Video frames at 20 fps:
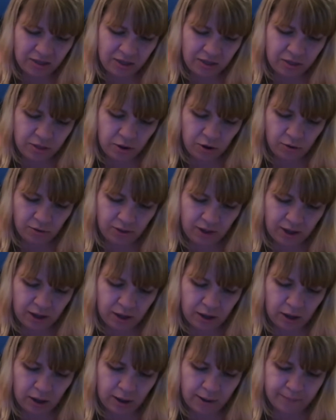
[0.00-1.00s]
And then they're
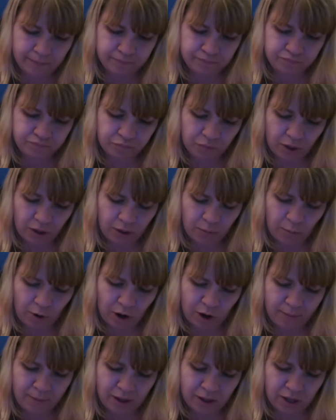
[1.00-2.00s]
like
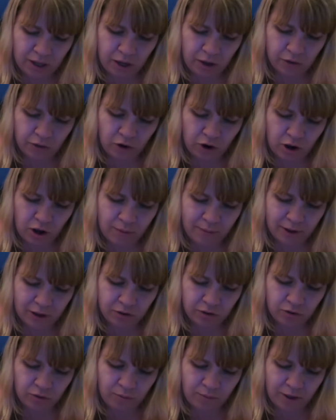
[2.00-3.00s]
recommending other
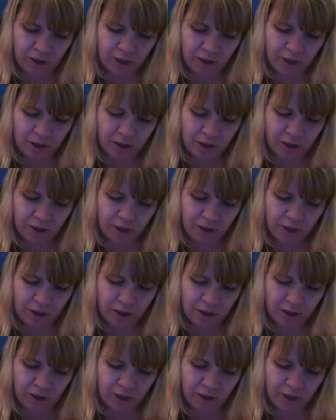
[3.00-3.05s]
comics